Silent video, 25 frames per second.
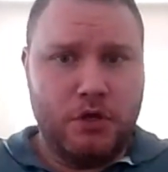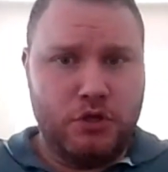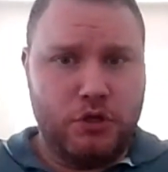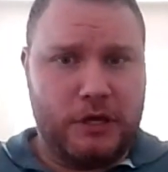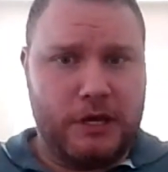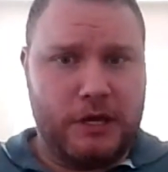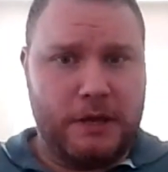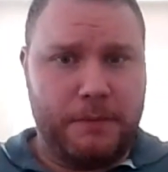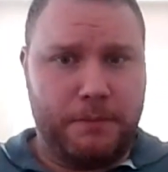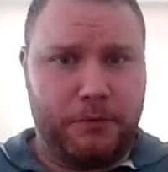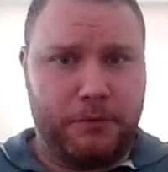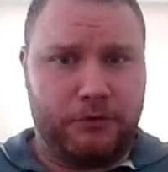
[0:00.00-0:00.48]

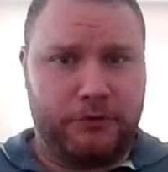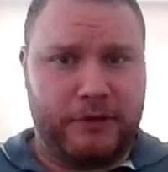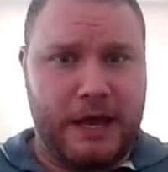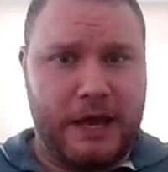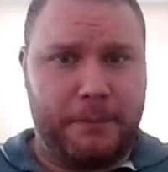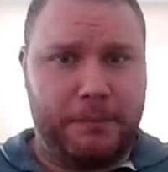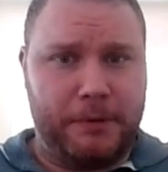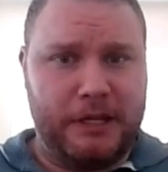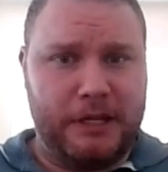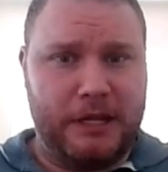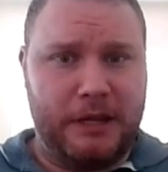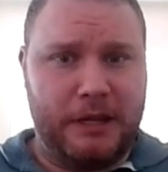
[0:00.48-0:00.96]
You keep your
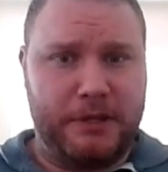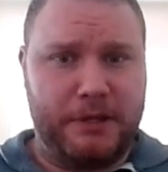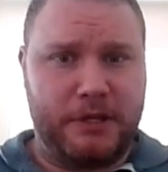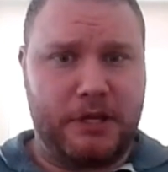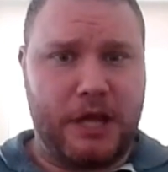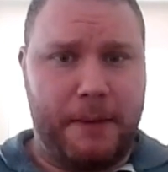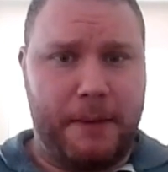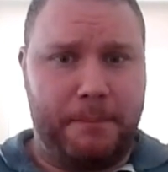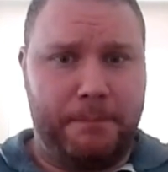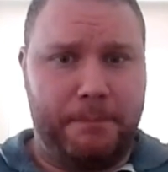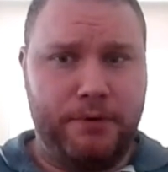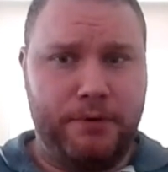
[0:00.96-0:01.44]
scapula a little
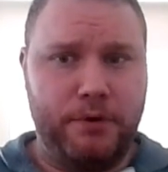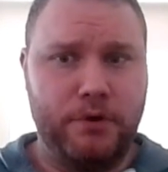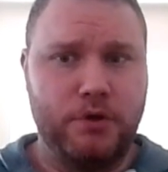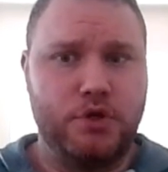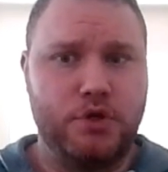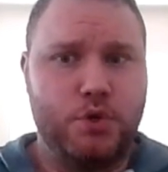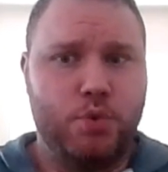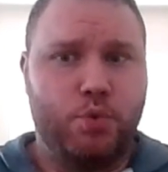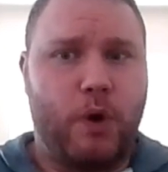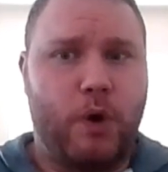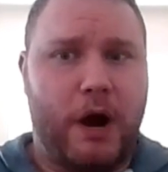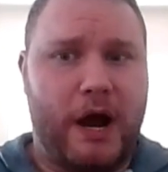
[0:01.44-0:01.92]
bit up,
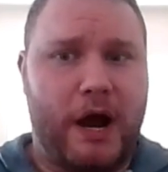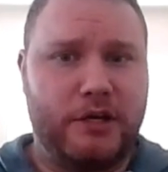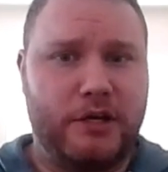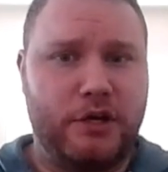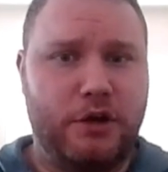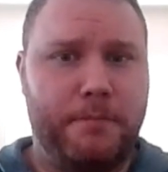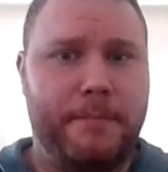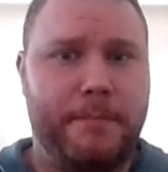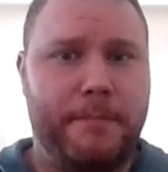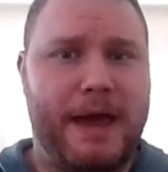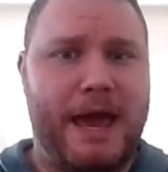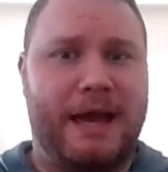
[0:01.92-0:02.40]
you
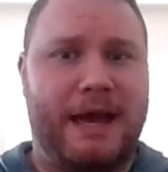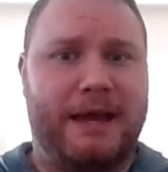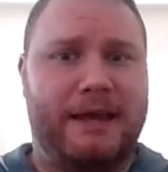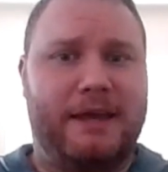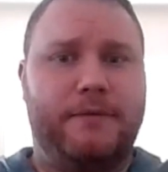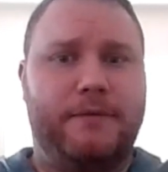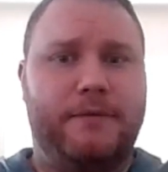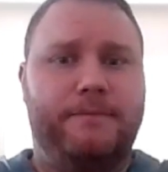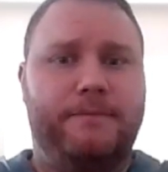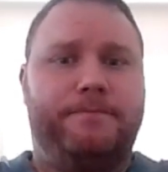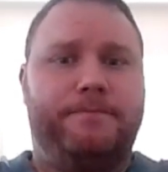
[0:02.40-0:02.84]
widen your back,